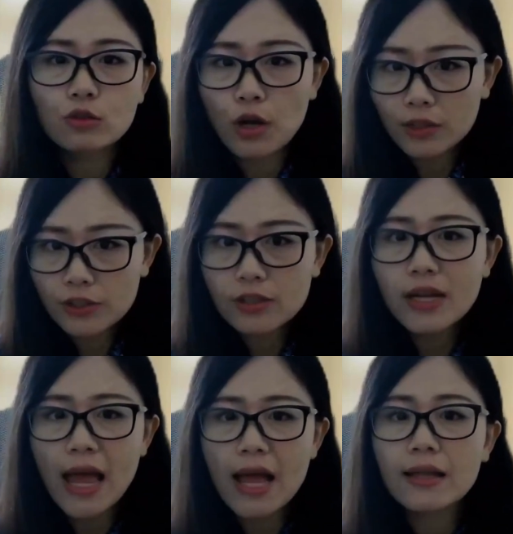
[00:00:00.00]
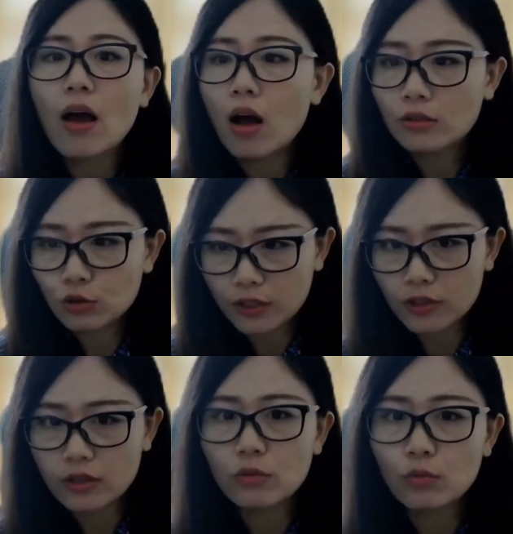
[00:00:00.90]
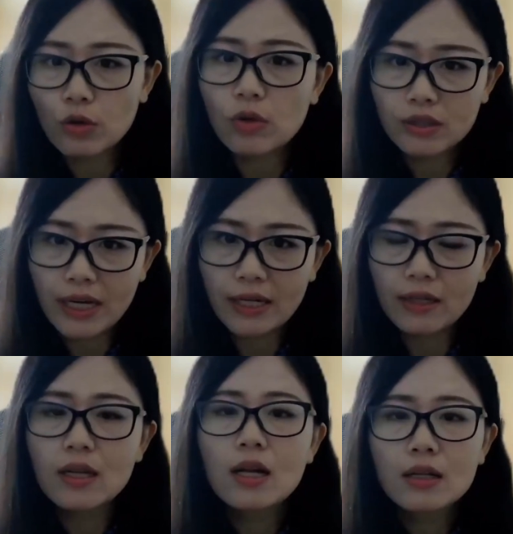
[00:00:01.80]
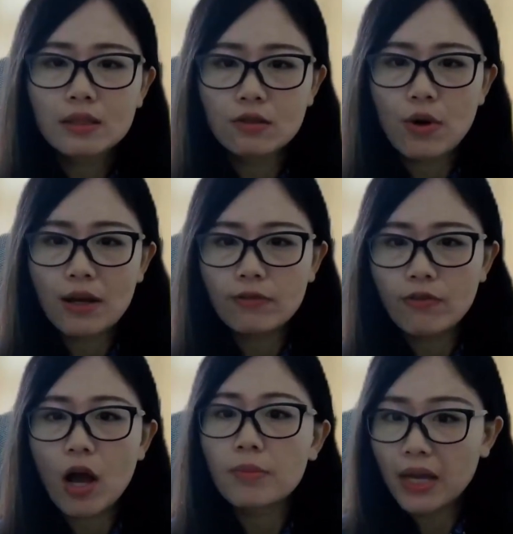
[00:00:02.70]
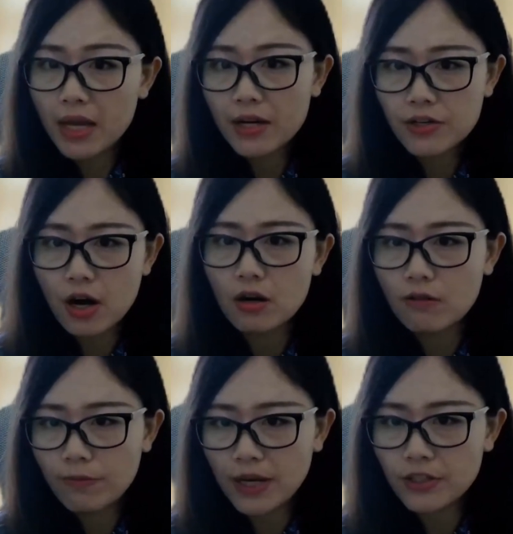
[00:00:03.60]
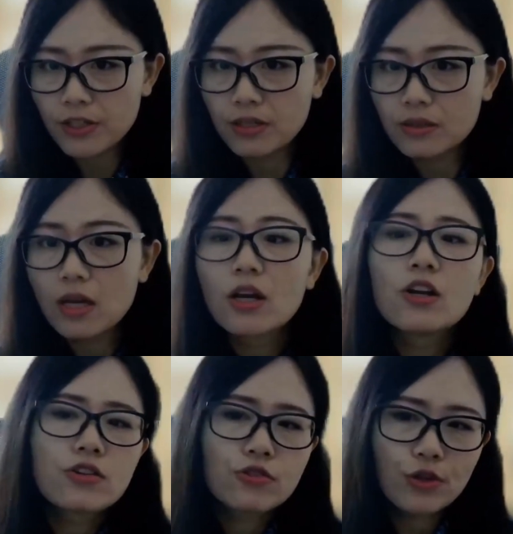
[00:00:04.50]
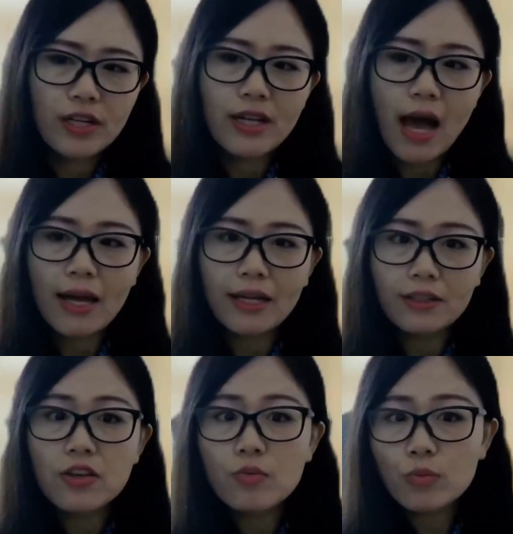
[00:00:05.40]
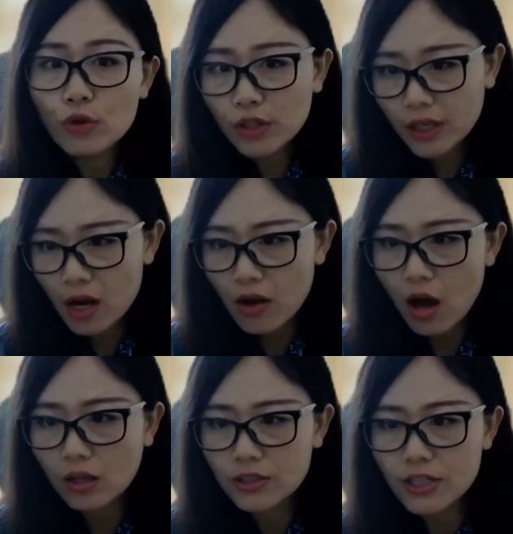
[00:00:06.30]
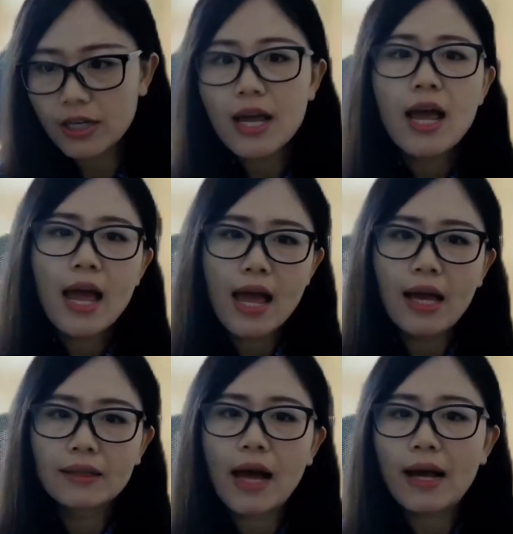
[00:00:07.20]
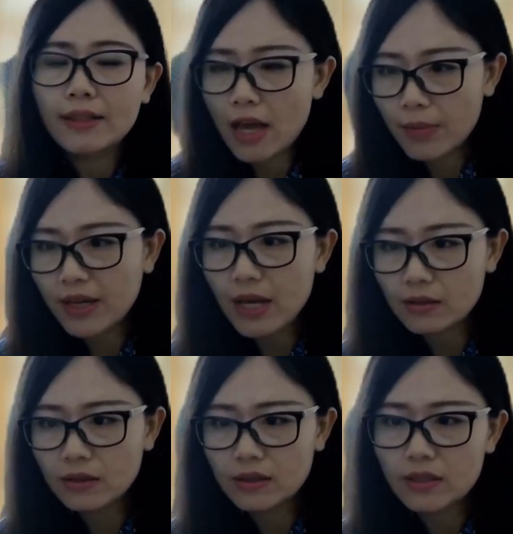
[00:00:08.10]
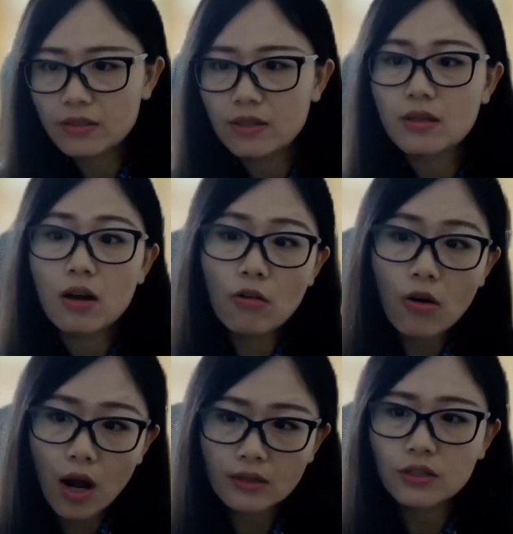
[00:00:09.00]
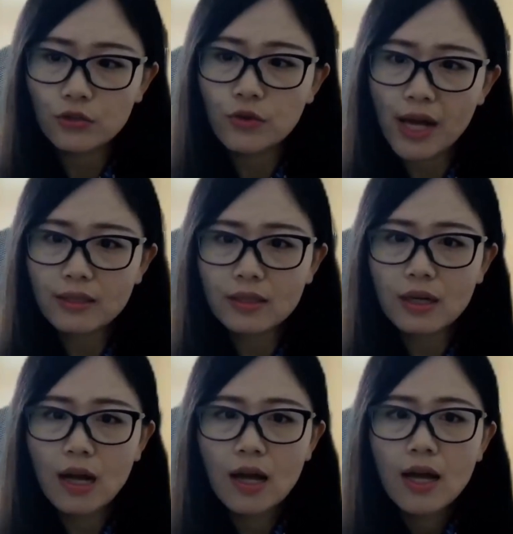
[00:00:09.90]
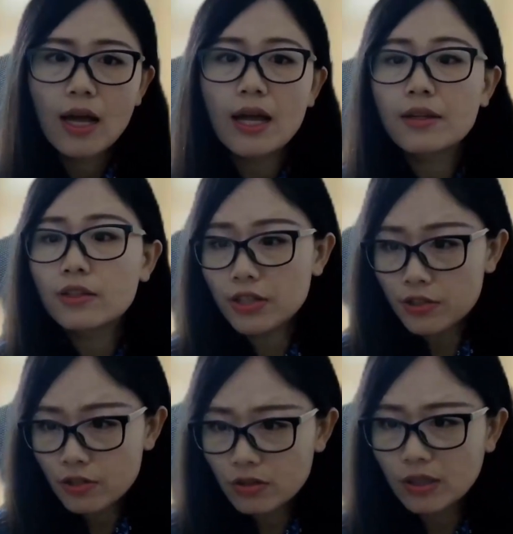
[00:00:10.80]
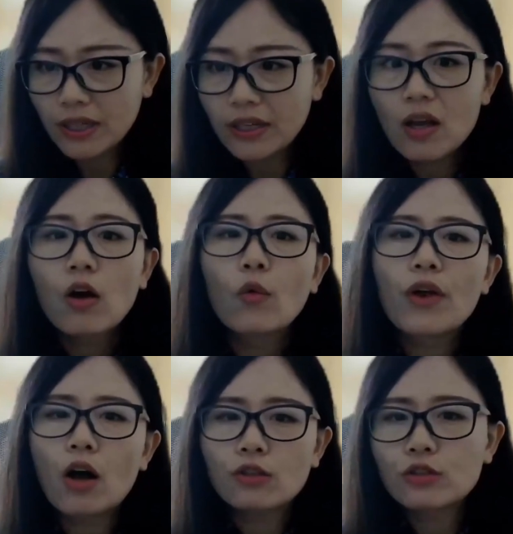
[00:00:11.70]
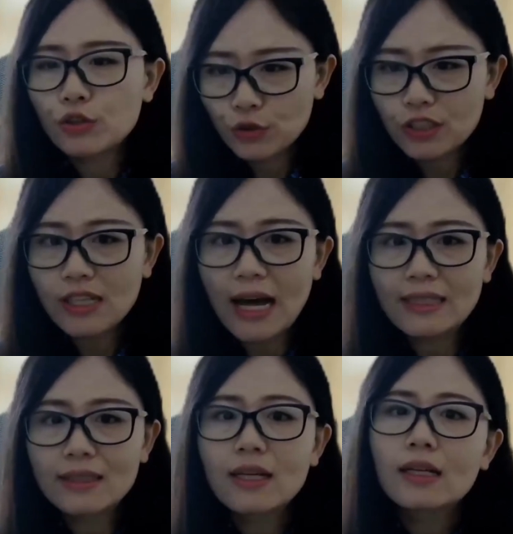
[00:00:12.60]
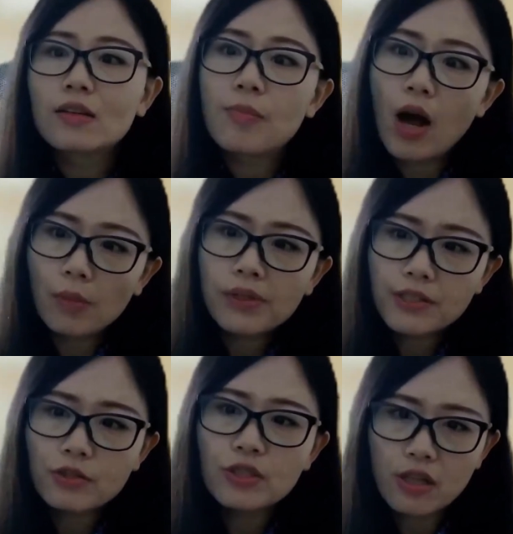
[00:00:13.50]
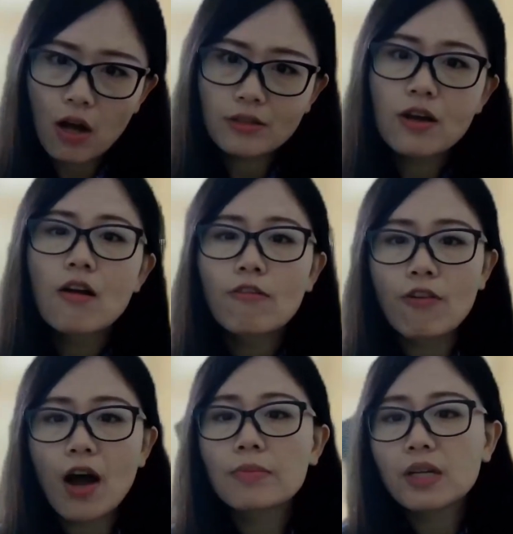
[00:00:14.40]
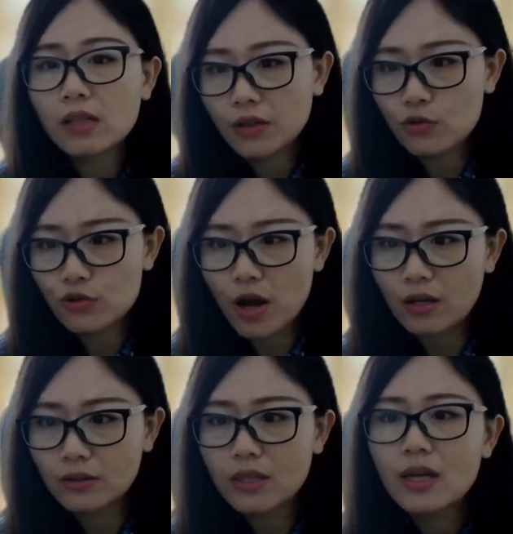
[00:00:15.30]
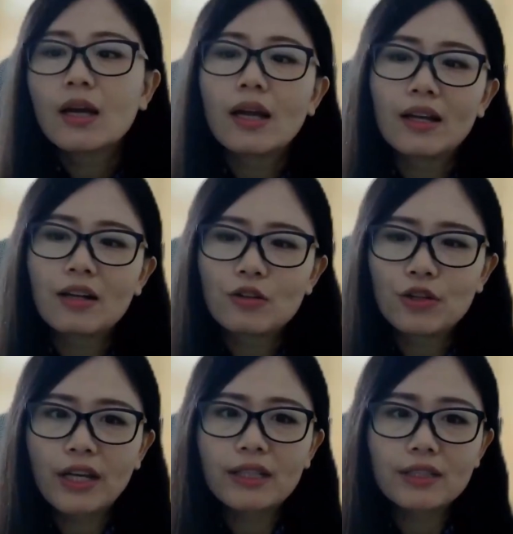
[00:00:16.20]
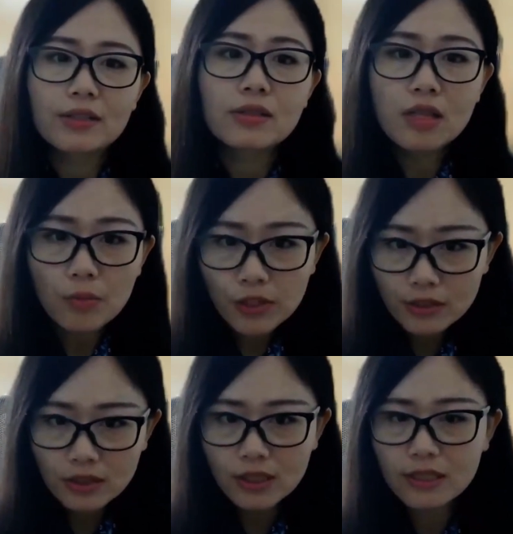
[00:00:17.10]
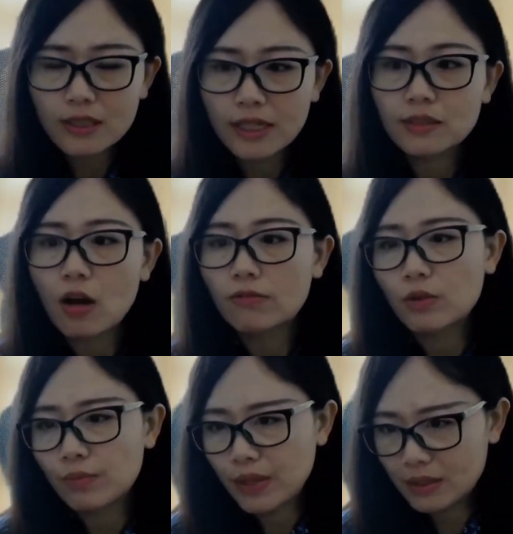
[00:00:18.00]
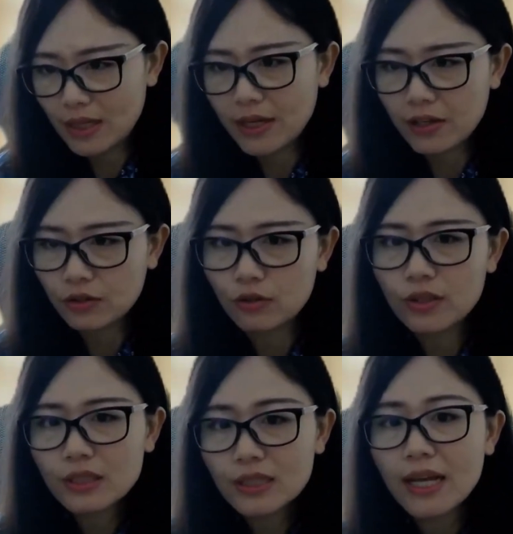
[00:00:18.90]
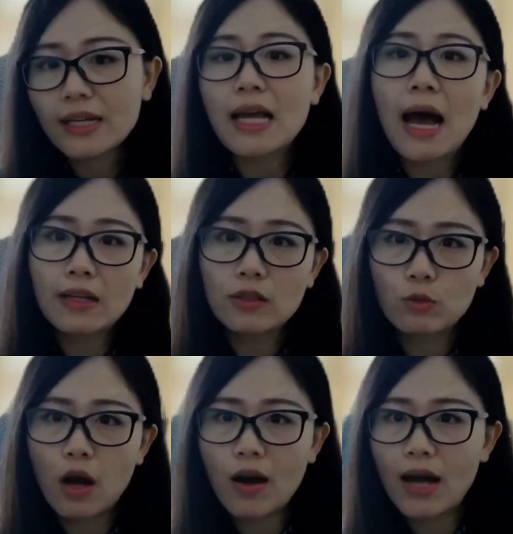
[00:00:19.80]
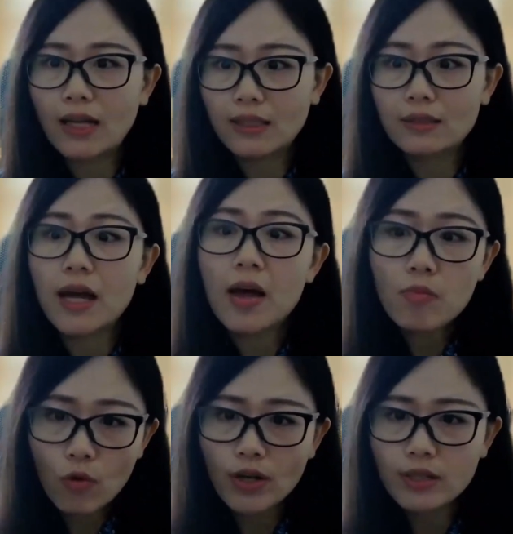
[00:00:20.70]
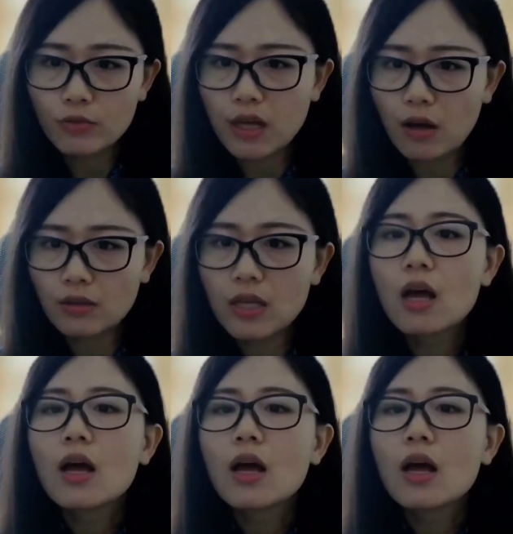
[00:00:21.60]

structured and unstructured real-world data derived from EHR of patients treated at community oncology and academic cancer centers across the US. And additionally, we also utilized the published results from the clinical trials, including the summary statistics of the baseline characteristics as well as the endpoints results